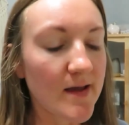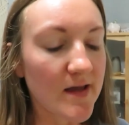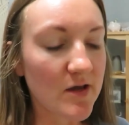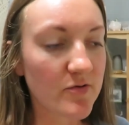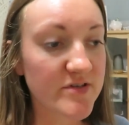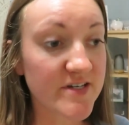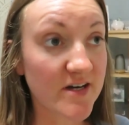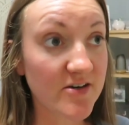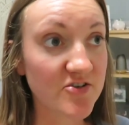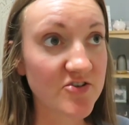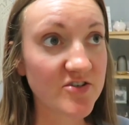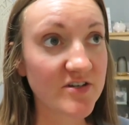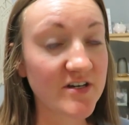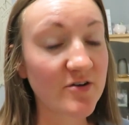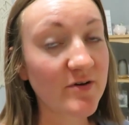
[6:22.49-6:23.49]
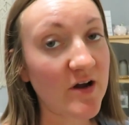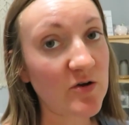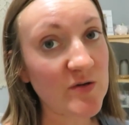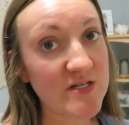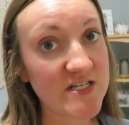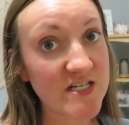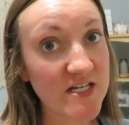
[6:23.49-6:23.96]
It was actually
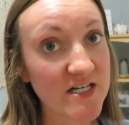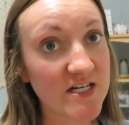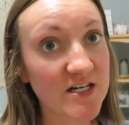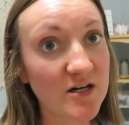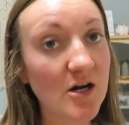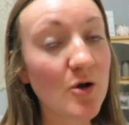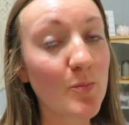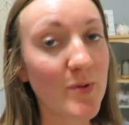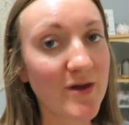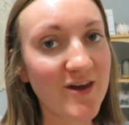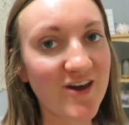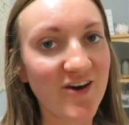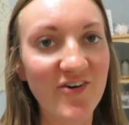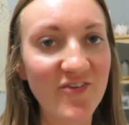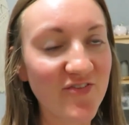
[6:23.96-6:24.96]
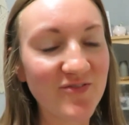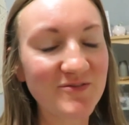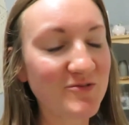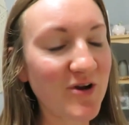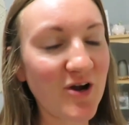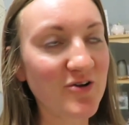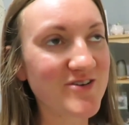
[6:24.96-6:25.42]
ground deer beef,
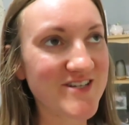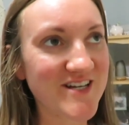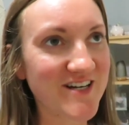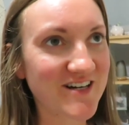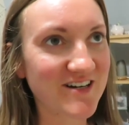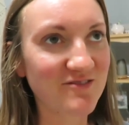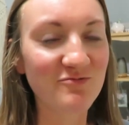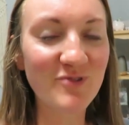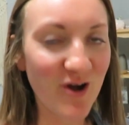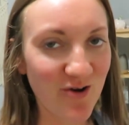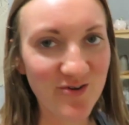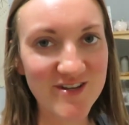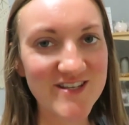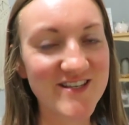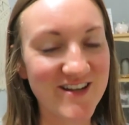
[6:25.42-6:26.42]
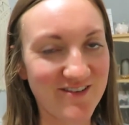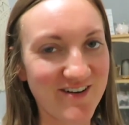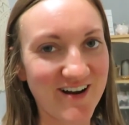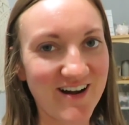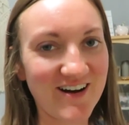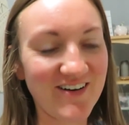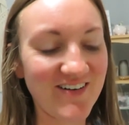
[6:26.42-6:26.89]
ground deer roast, there
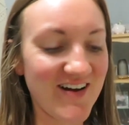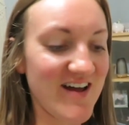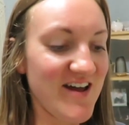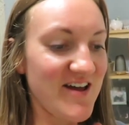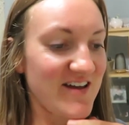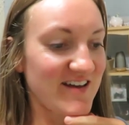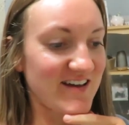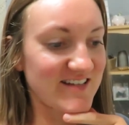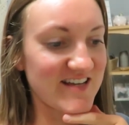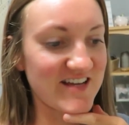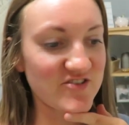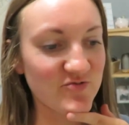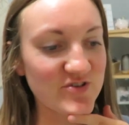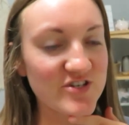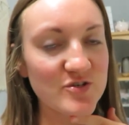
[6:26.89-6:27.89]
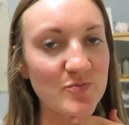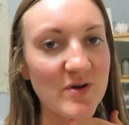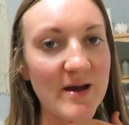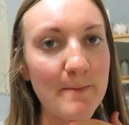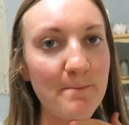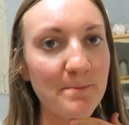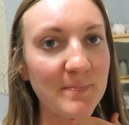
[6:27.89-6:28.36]
we go, sandwich
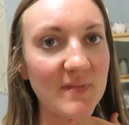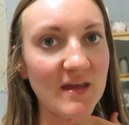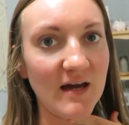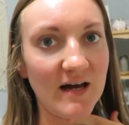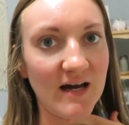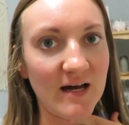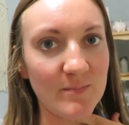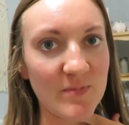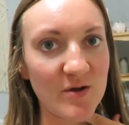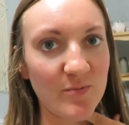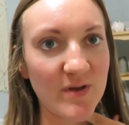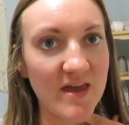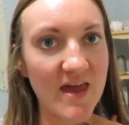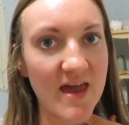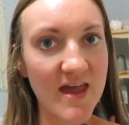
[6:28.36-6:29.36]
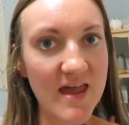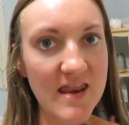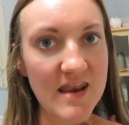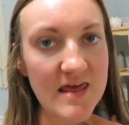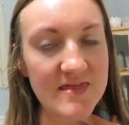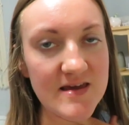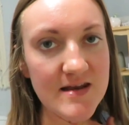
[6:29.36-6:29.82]
spread um, that we
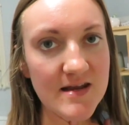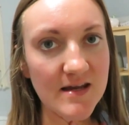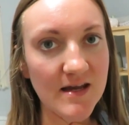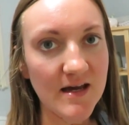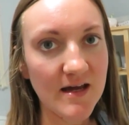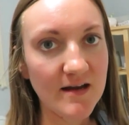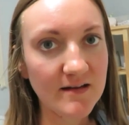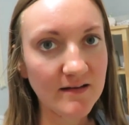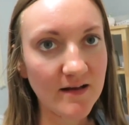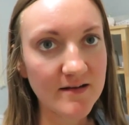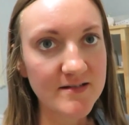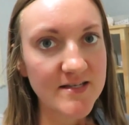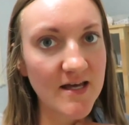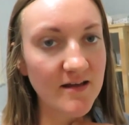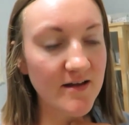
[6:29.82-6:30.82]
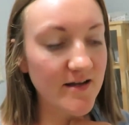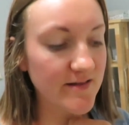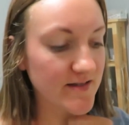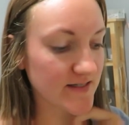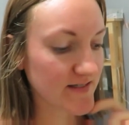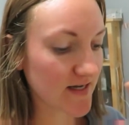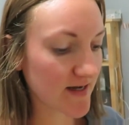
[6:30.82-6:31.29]
ate. And then I had a lot of salad
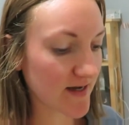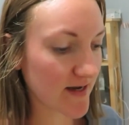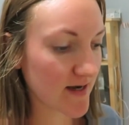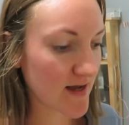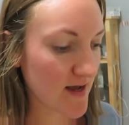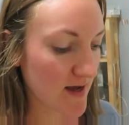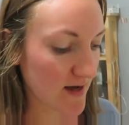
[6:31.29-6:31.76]
on the side.